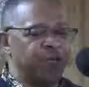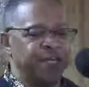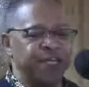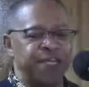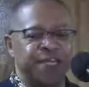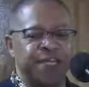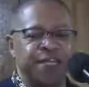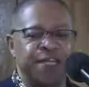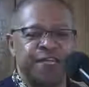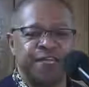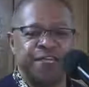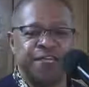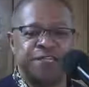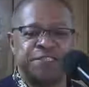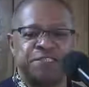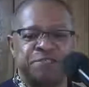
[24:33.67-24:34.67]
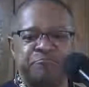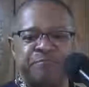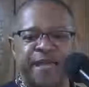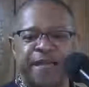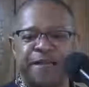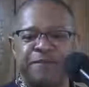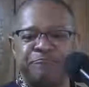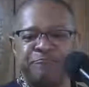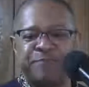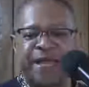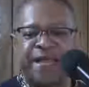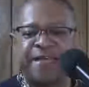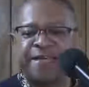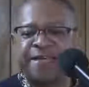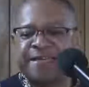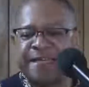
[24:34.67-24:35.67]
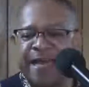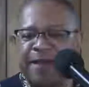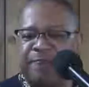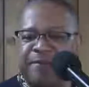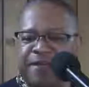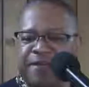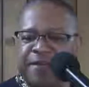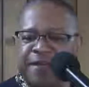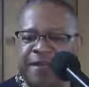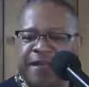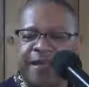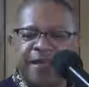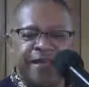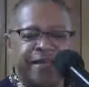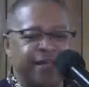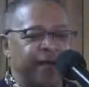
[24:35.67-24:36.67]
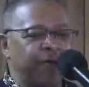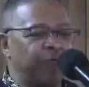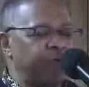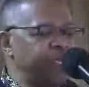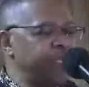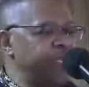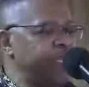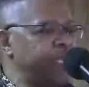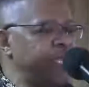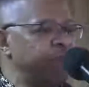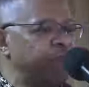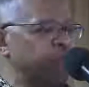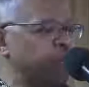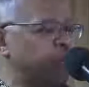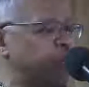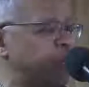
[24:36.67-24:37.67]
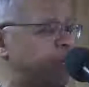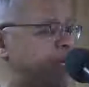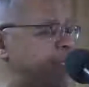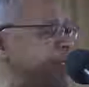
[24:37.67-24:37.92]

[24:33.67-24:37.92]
one hidden in the kitchen, back in back of the cabinet, and they got one in the living room